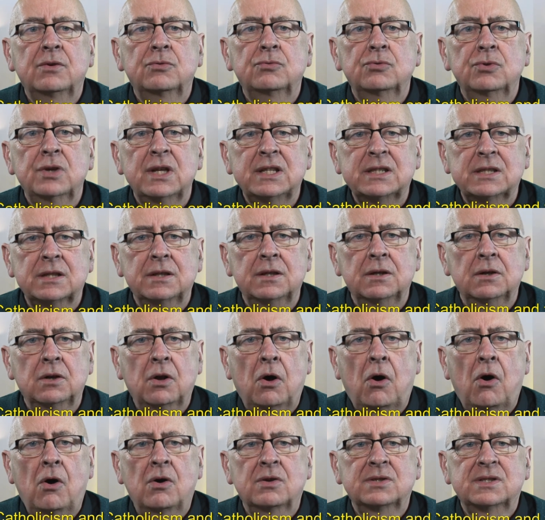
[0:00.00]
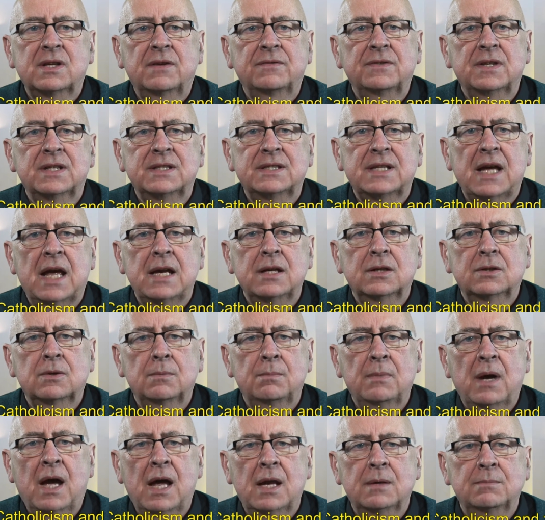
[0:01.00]
written laws of the Ten
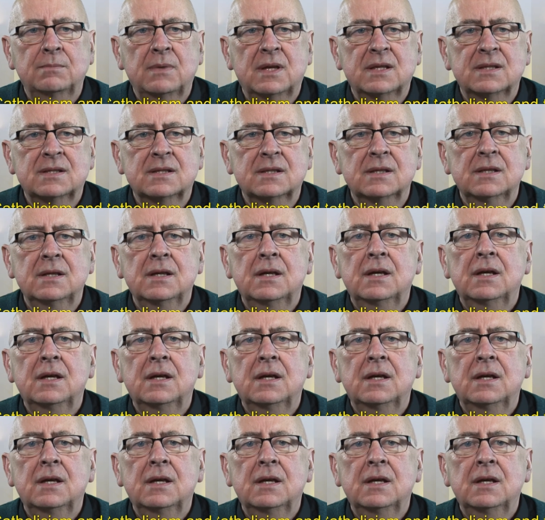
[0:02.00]
Commandments.